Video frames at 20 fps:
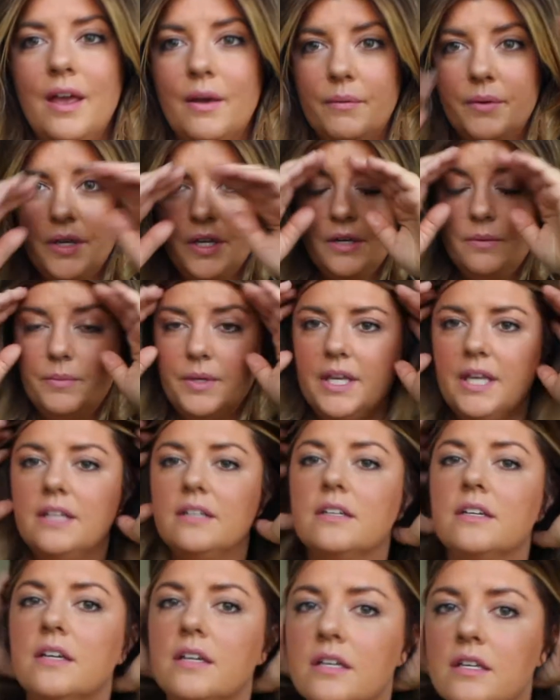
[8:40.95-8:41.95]
We're going to
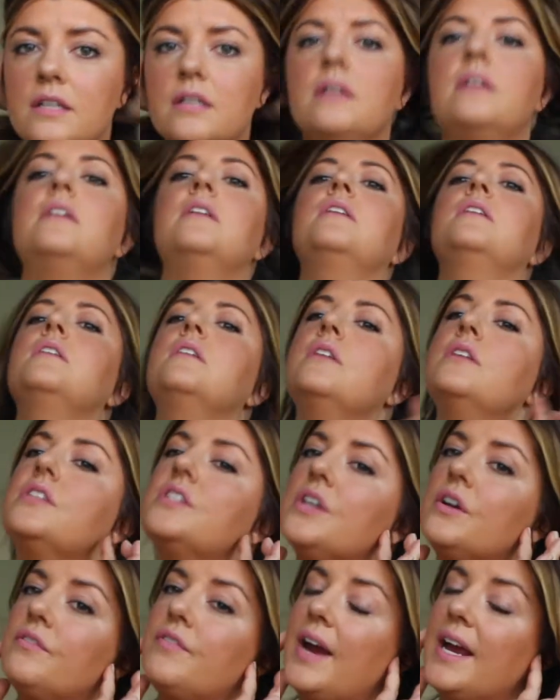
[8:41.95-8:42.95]
begin.
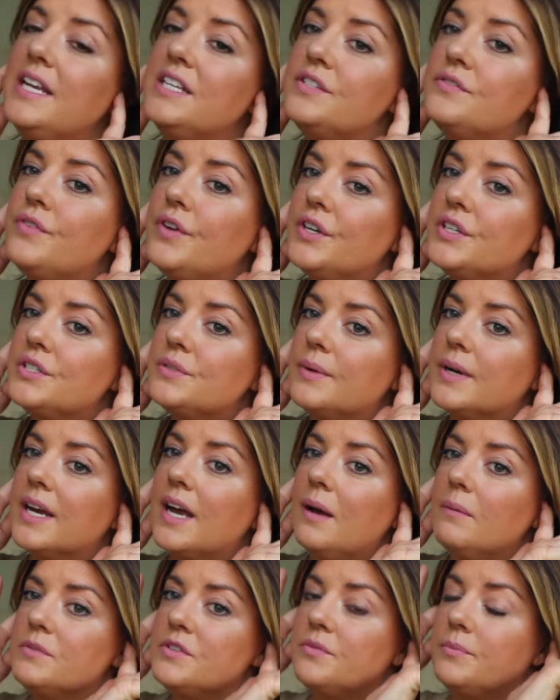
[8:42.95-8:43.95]
So REY's first one
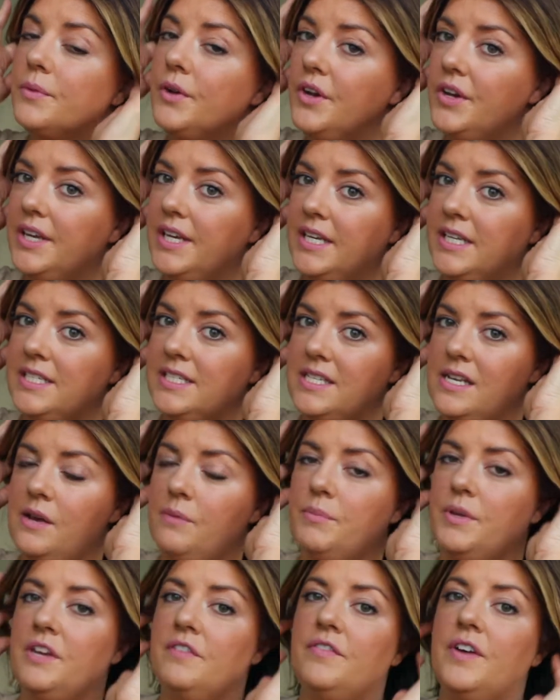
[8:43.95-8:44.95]
comes from her ears
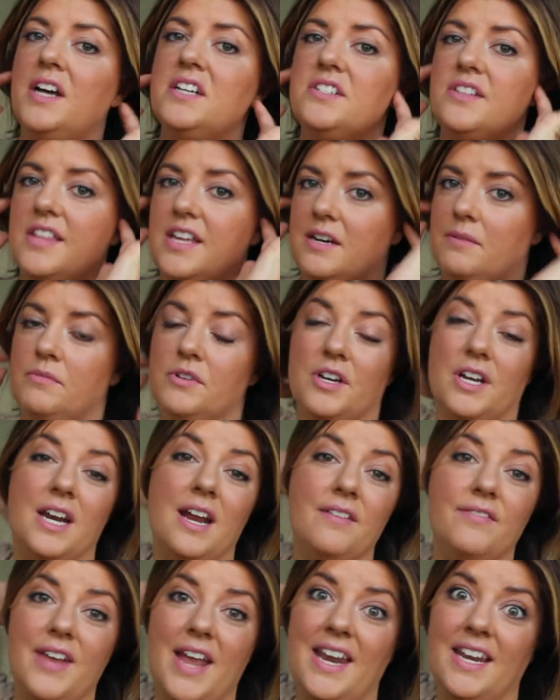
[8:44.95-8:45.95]
up, but if I do that I'm not
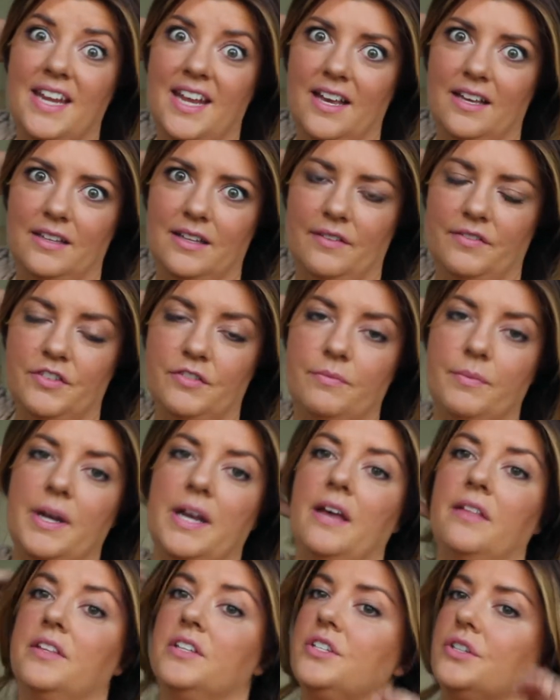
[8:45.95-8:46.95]
going to have any hair left for
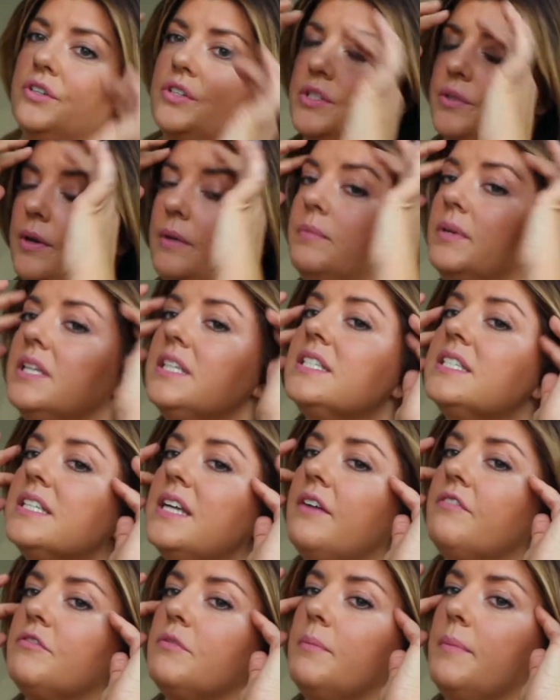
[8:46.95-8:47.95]
my other 2. So I'm going to
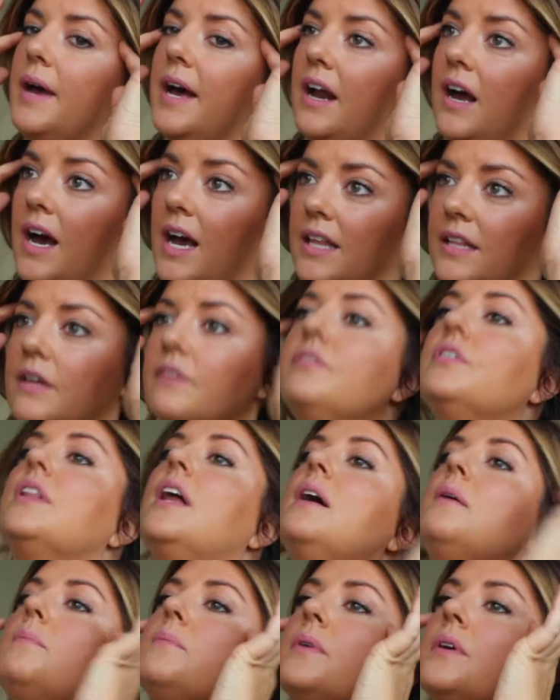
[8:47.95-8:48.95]
start from about eye level
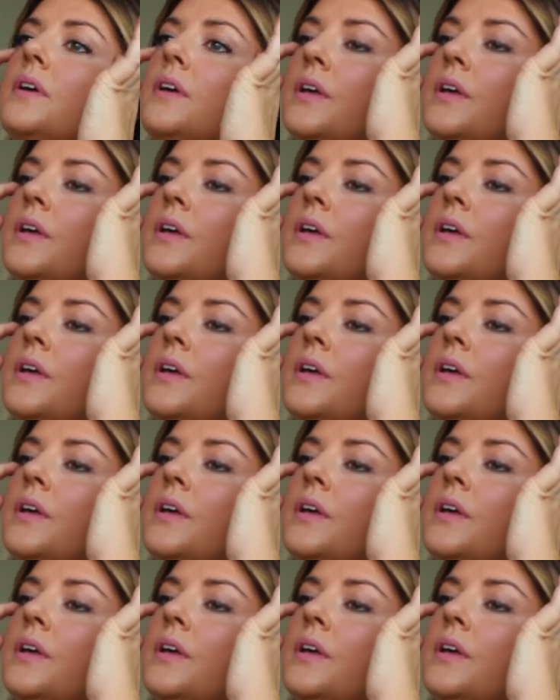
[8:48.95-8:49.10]
up.